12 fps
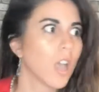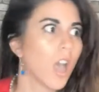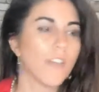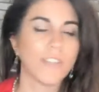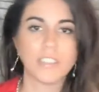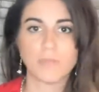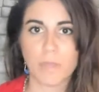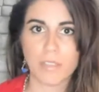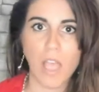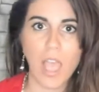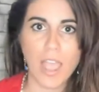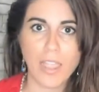a Facebook
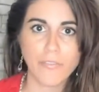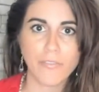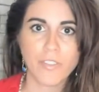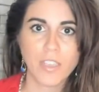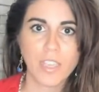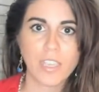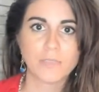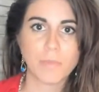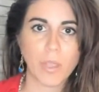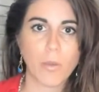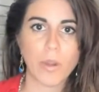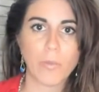Live. It's
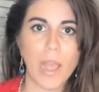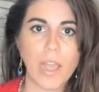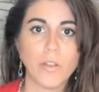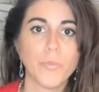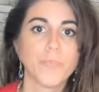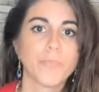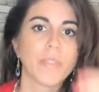been quite a while.